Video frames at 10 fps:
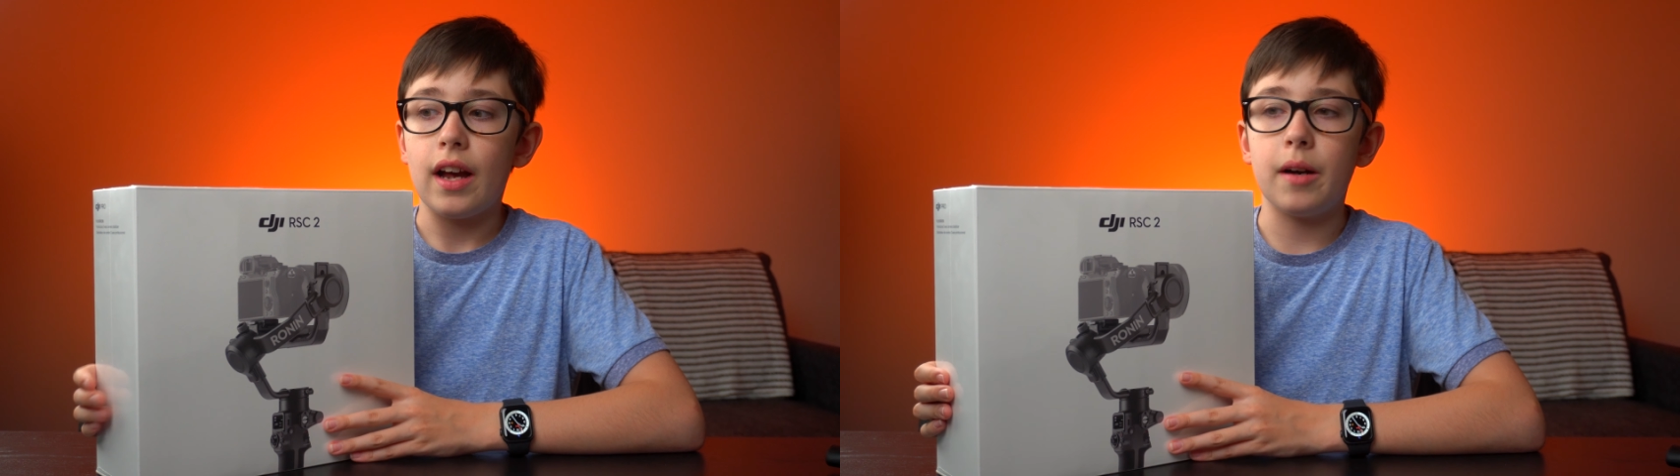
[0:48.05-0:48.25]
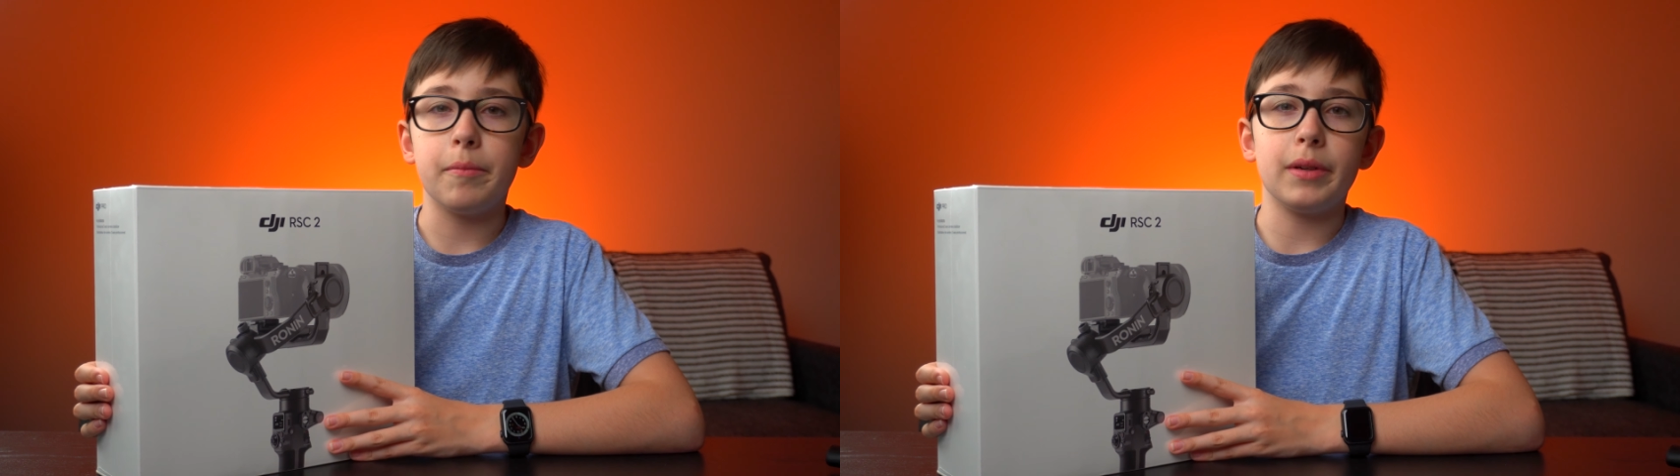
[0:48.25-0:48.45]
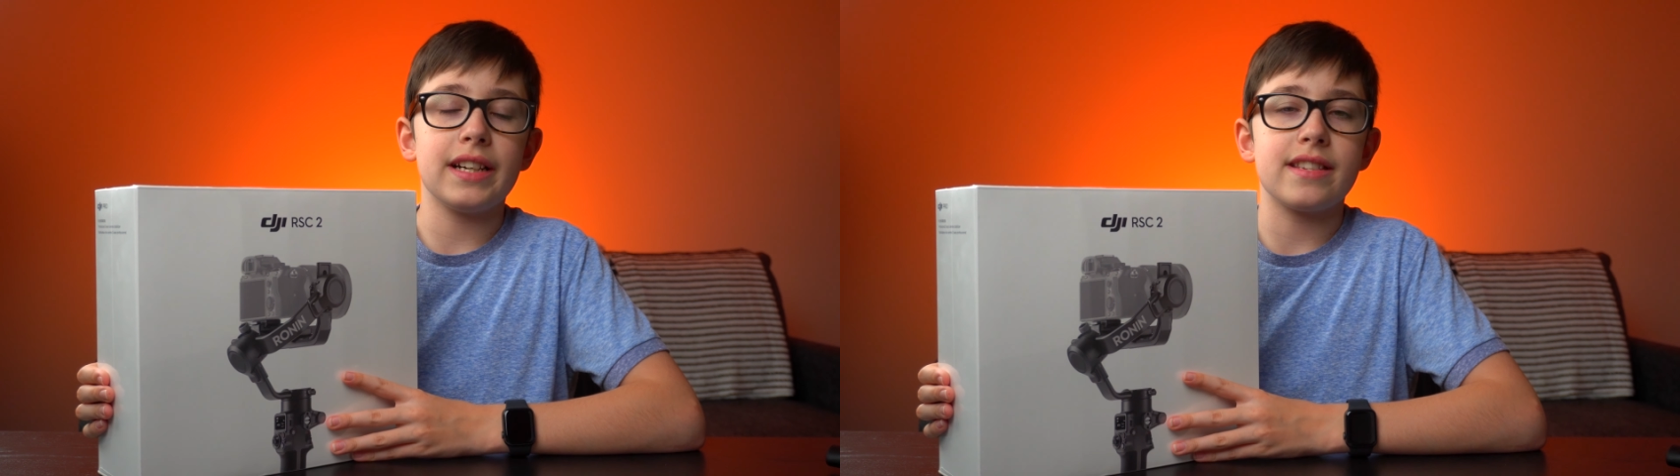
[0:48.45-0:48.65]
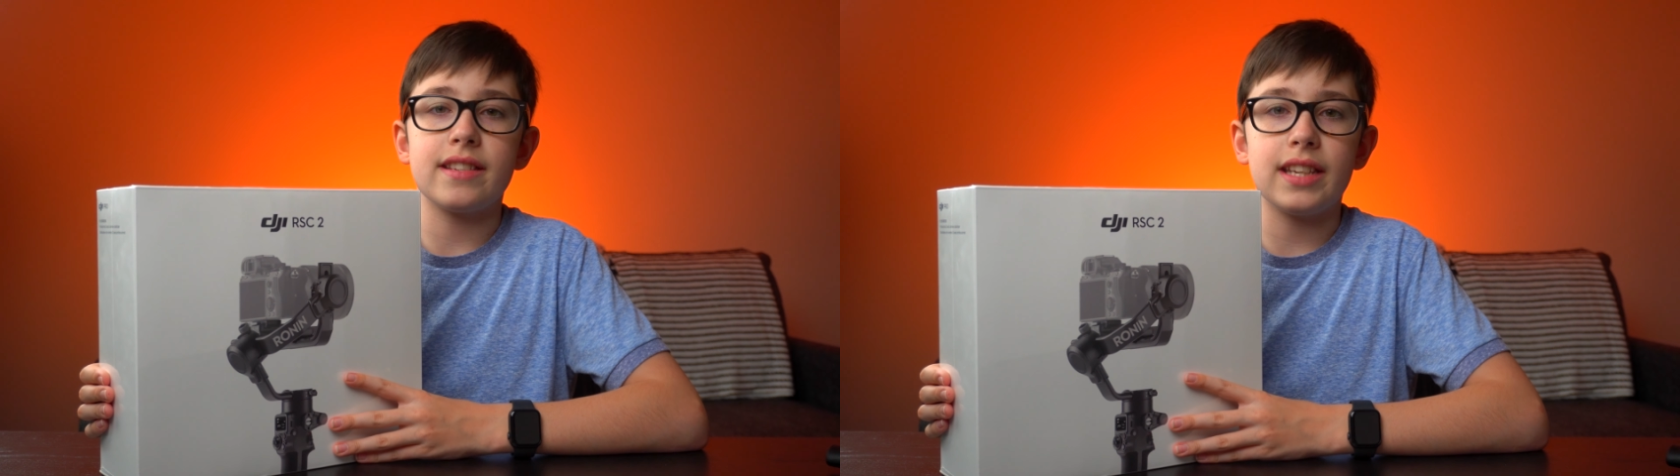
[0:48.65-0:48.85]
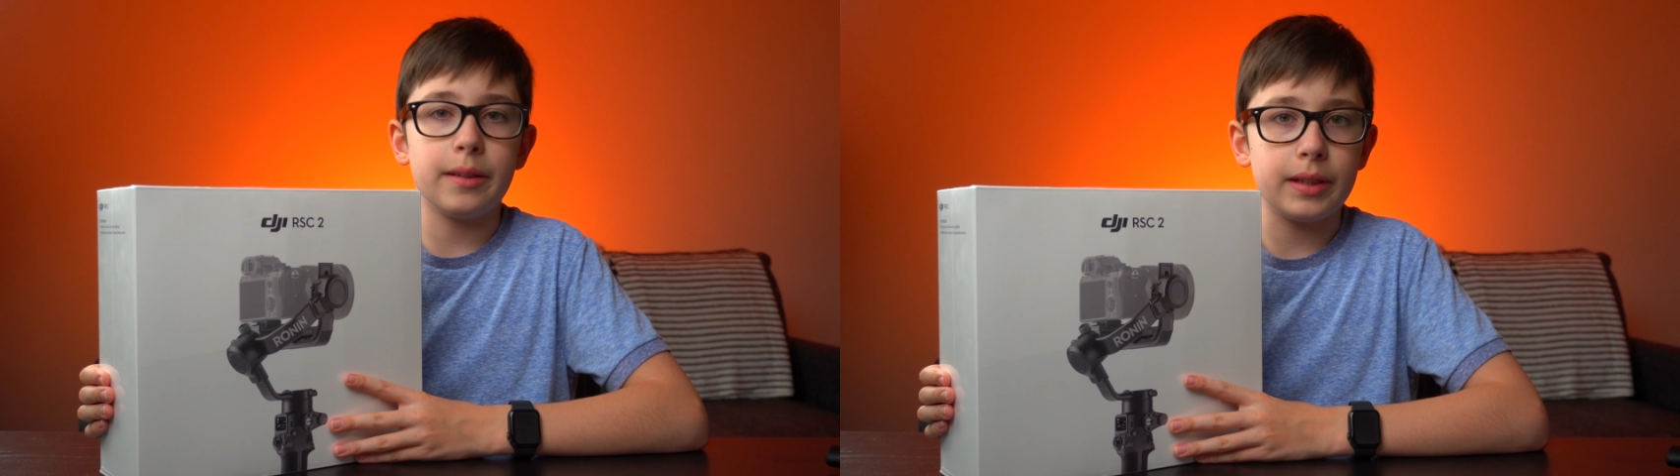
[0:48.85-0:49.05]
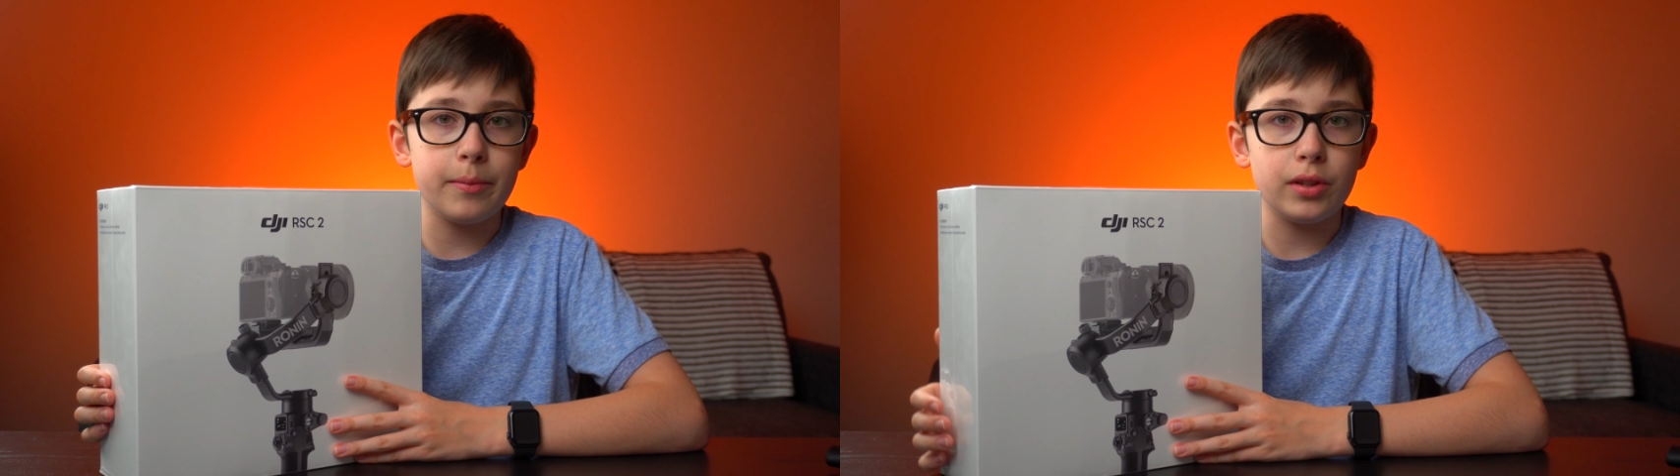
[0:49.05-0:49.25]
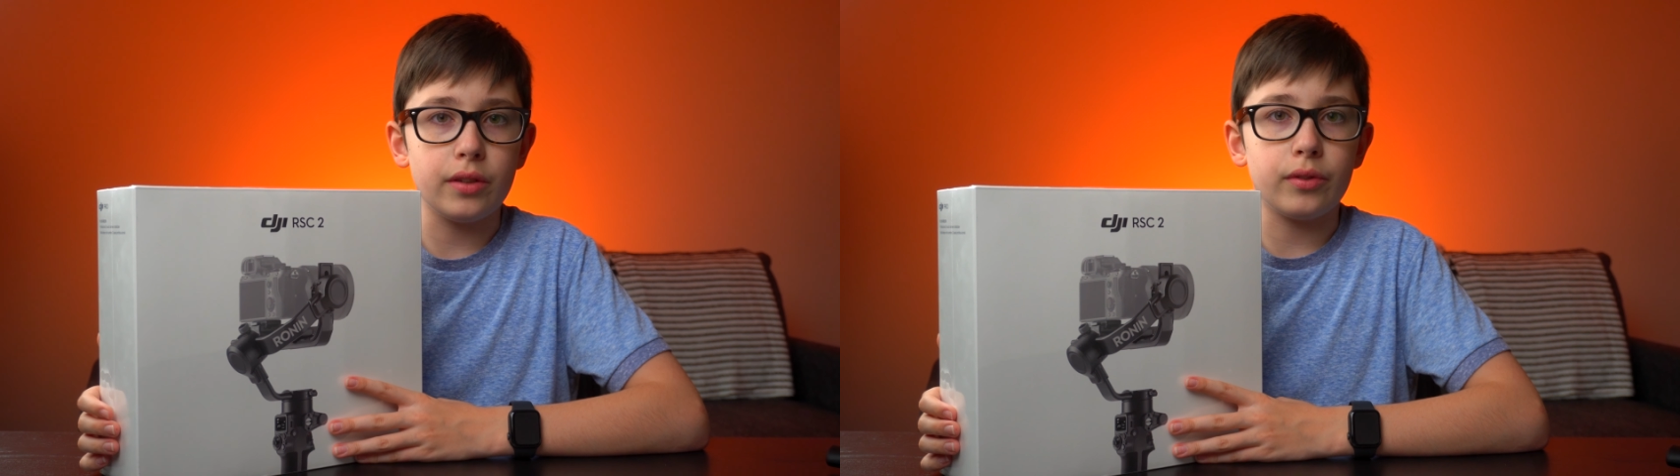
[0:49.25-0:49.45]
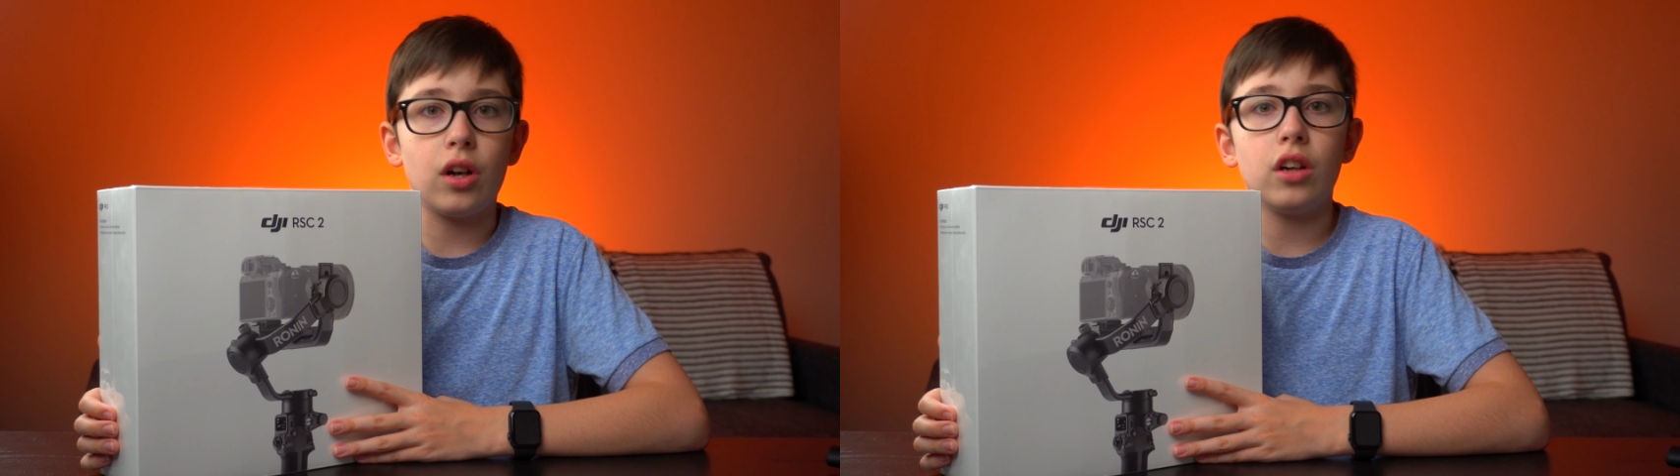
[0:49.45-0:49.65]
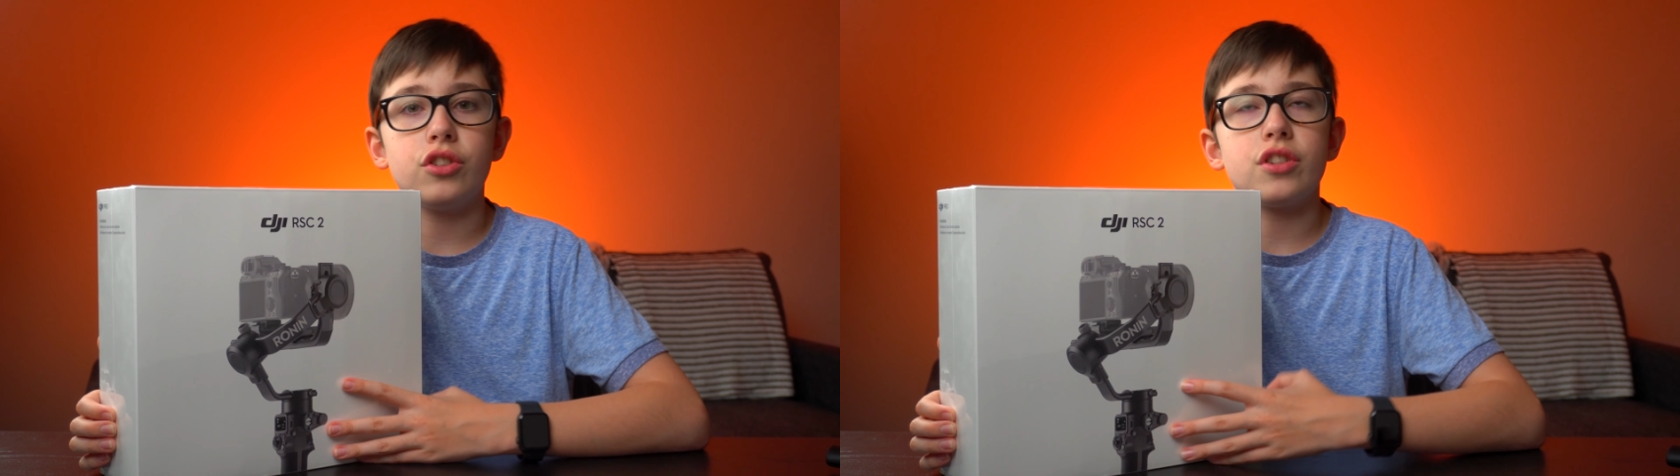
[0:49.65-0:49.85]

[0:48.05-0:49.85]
but it's the same gimbal overall,